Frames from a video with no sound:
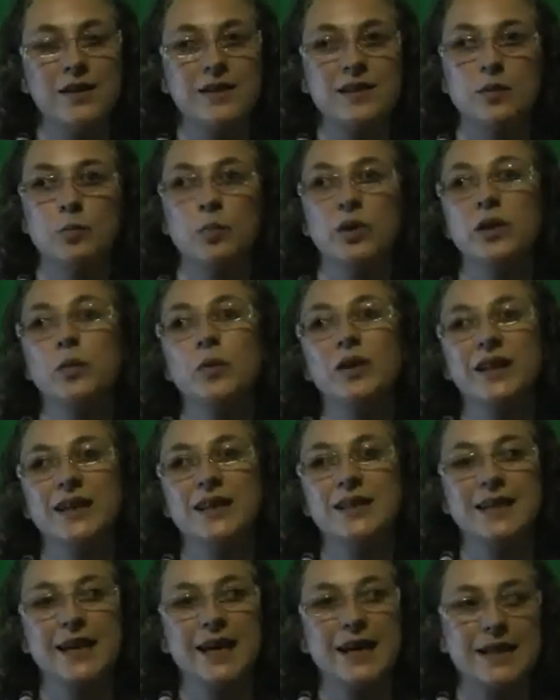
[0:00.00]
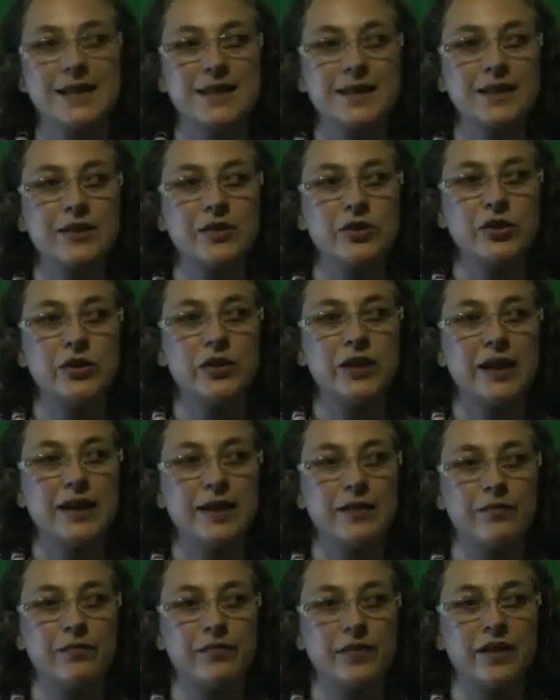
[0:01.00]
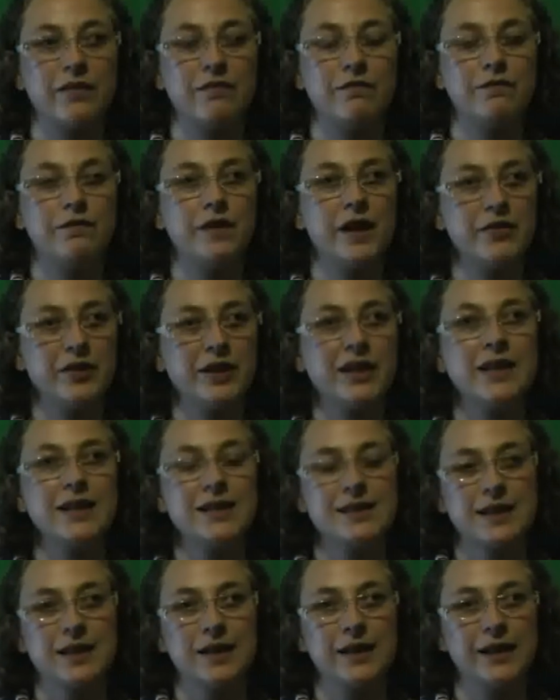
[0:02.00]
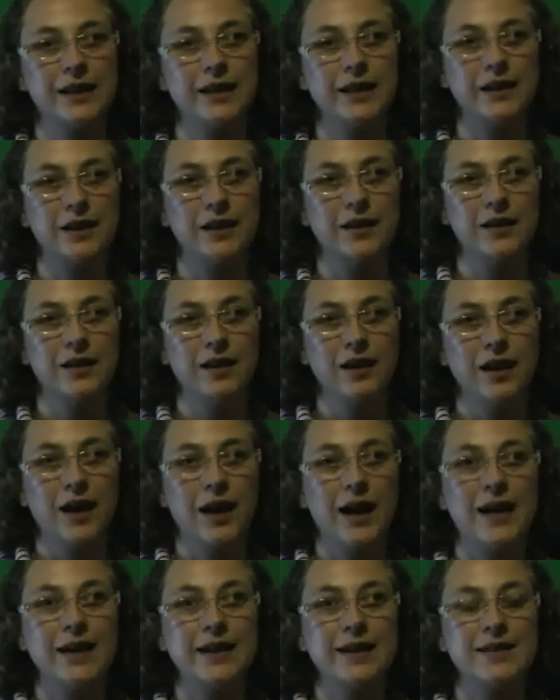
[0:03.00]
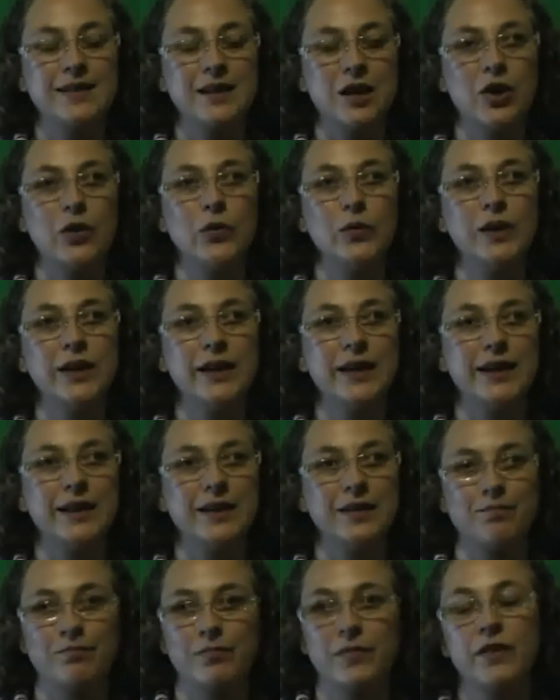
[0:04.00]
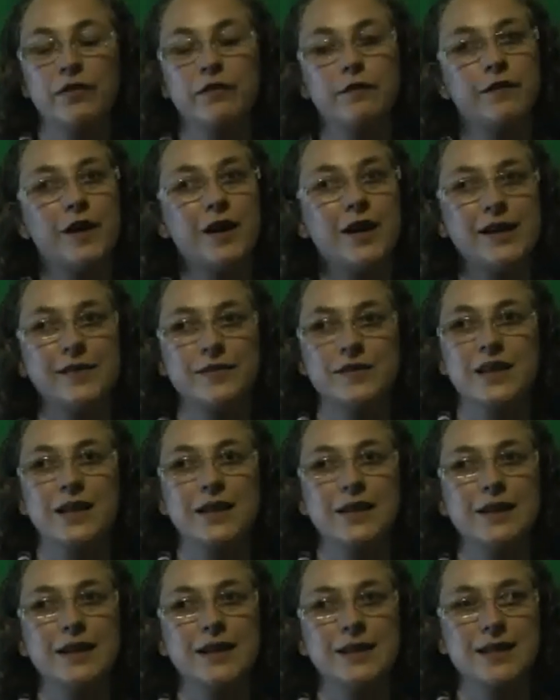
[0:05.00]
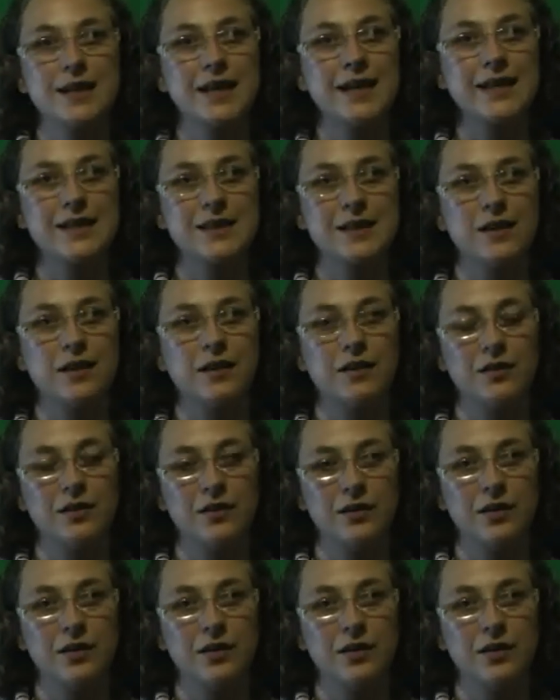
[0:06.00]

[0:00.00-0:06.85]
Somebody with EDS can do that very easily. And it's only 5-10 years later